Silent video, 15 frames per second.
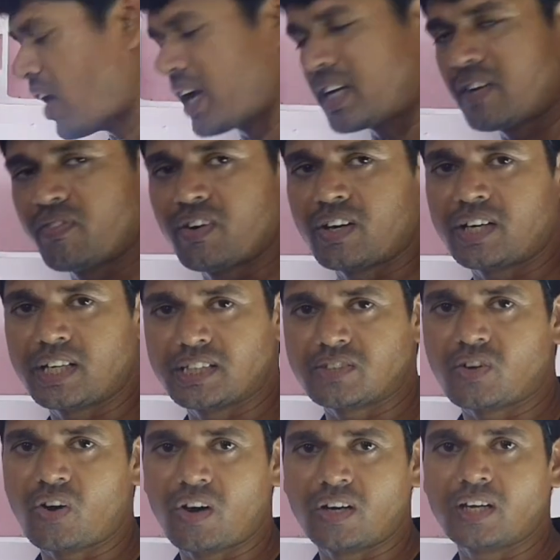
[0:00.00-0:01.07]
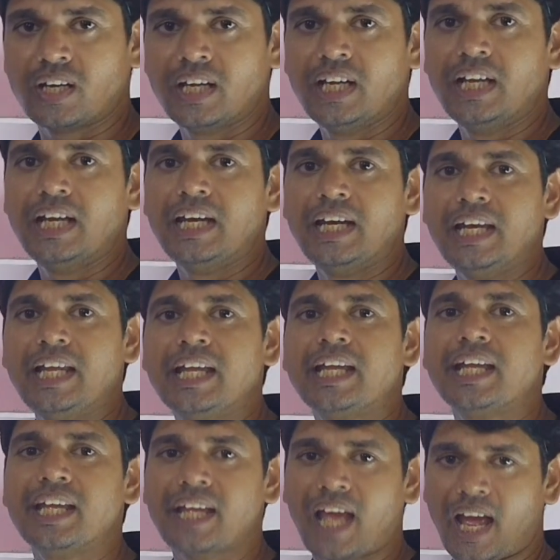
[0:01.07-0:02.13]
aquifer is called
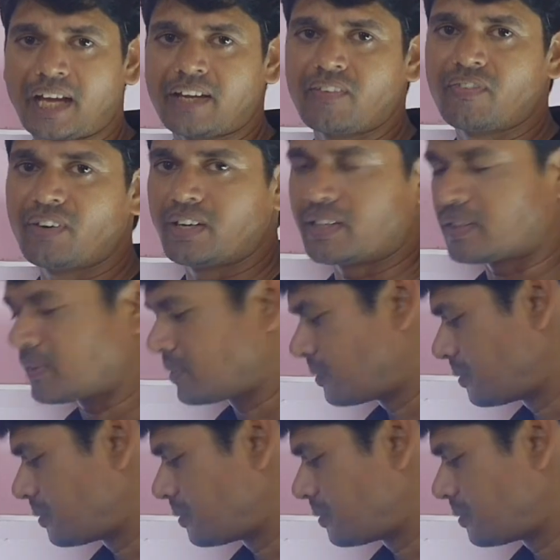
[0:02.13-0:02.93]
leaky aquifer.